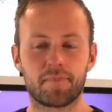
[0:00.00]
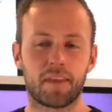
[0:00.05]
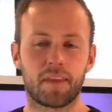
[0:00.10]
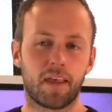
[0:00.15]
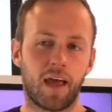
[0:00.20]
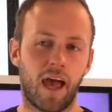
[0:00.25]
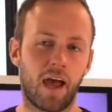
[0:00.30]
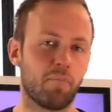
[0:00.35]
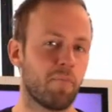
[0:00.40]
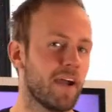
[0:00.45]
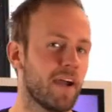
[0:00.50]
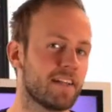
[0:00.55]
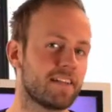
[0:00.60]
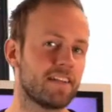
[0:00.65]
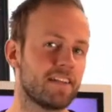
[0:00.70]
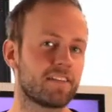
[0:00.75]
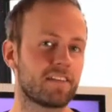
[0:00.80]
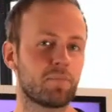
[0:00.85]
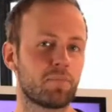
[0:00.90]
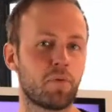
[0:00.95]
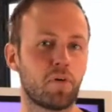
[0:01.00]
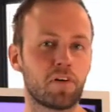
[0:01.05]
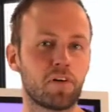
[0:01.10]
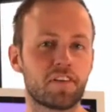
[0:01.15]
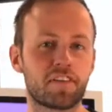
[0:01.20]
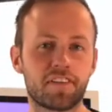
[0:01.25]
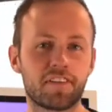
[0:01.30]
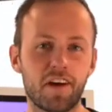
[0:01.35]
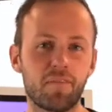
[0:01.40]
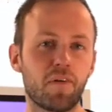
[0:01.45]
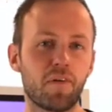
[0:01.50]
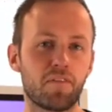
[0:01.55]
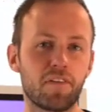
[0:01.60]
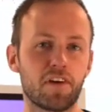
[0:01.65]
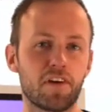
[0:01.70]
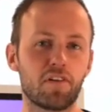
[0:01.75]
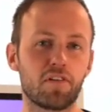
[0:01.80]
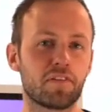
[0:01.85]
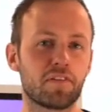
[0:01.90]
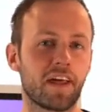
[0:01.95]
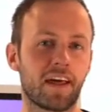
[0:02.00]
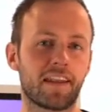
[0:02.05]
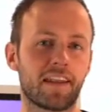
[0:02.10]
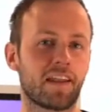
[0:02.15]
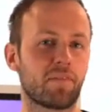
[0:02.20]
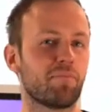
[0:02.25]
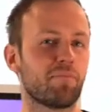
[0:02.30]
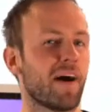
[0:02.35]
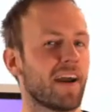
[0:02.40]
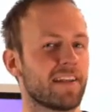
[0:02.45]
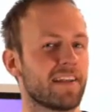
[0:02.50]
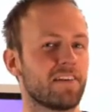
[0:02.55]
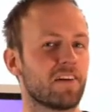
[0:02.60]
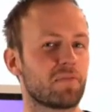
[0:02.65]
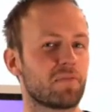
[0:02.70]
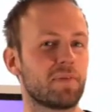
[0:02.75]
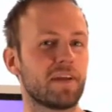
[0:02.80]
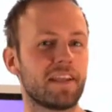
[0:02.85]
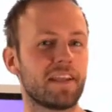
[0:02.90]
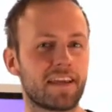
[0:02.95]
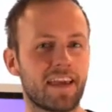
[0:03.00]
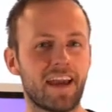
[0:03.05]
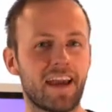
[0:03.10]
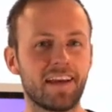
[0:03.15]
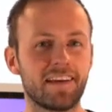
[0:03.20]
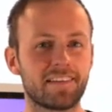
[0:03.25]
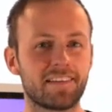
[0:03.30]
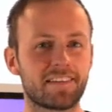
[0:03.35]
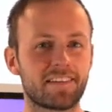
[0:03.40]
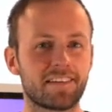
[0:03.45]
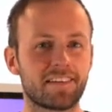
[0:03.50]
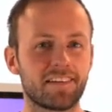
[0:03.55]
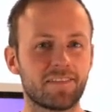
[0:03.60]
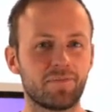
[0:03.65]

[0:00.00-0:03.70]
I might disappoint some of you that might not be the case.